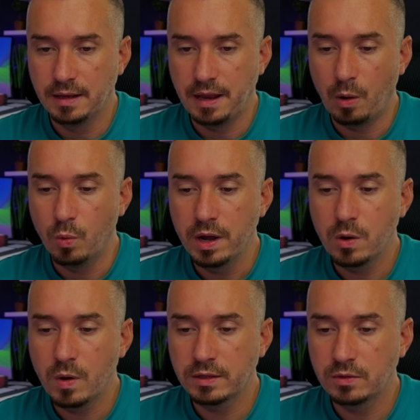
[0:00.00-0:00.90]
Now what you
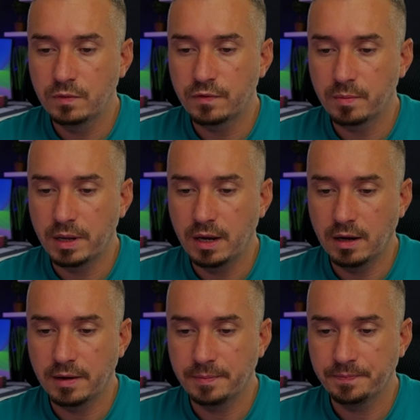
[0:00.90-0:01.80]
want to do from
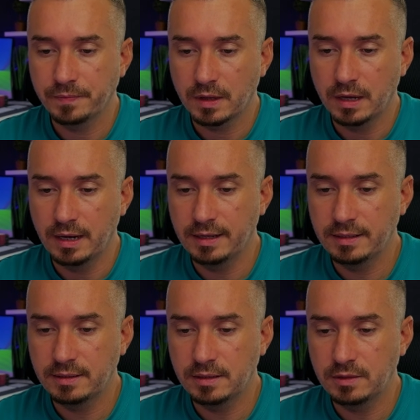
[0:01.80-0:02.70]
here
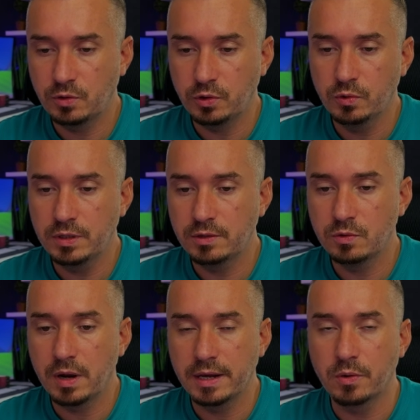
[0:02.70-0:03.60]
is to use a
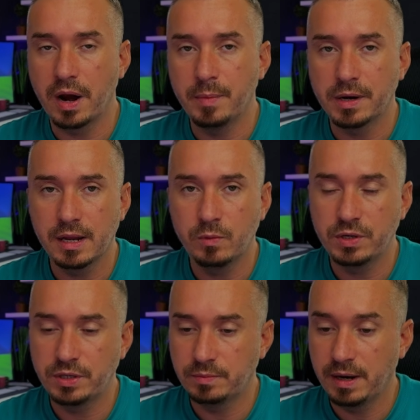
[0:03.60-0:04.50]
tool like Grammarly,
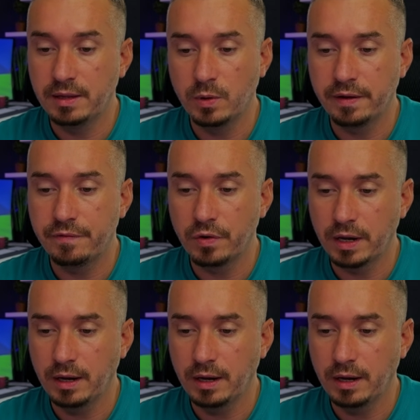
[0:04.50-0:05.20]
which is by the way free,